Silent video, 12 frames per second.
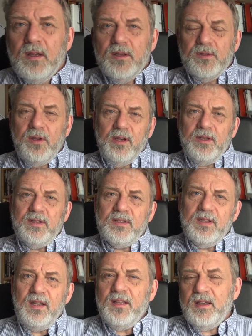So you can
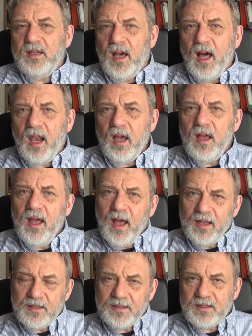see the colour
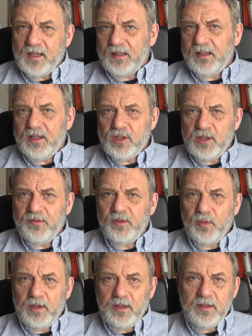has subtly
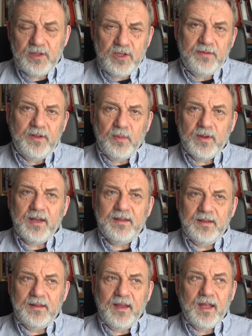shifted when I
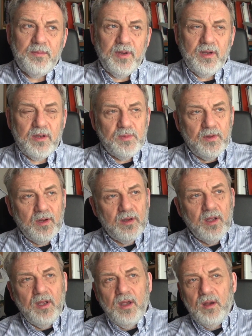did that, because we've
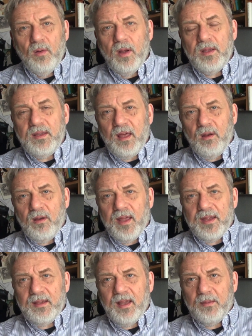got quite yellow
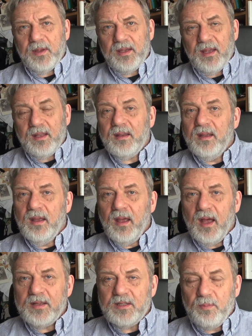light coming in
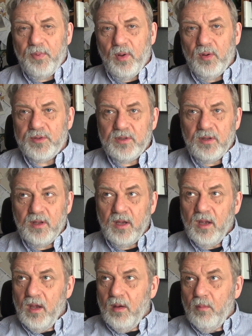as opposed to
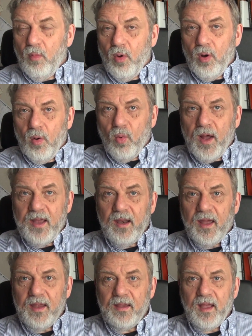the more white
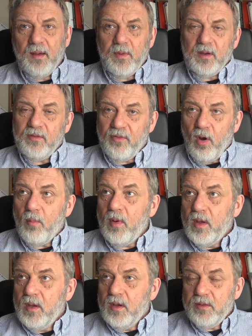light coming from
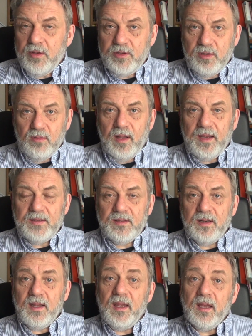the two lights
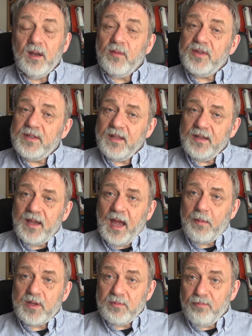in here. And obviously the
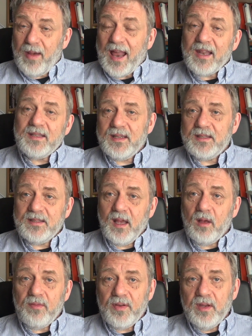camera's balanced
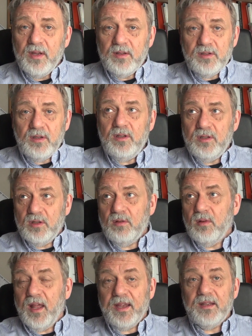itself to the
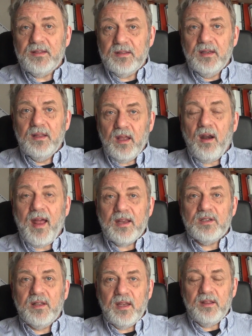two lights that are
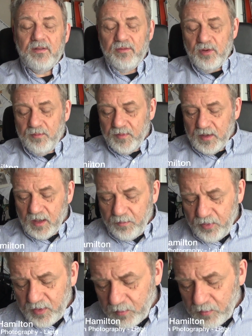actually in the room. I'll put